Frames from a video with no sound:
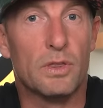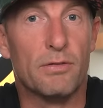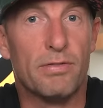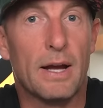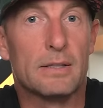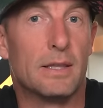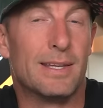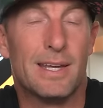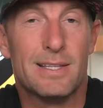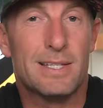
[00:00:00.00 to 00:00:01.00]
with the fact that
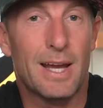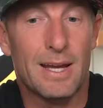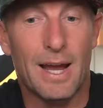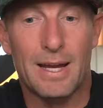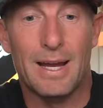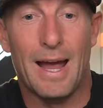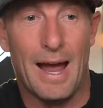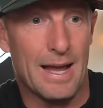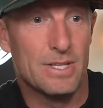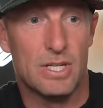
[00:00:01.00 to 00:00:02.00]
the NCAA
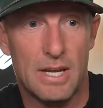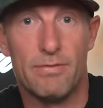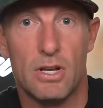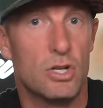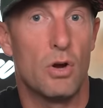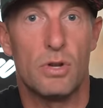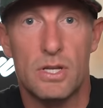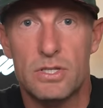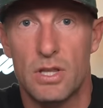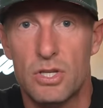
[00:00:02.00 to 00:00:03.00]
has given
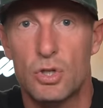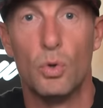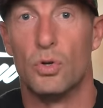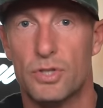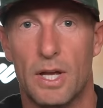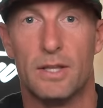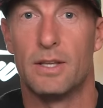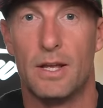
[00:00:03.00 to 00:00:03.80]
notice to the schools and,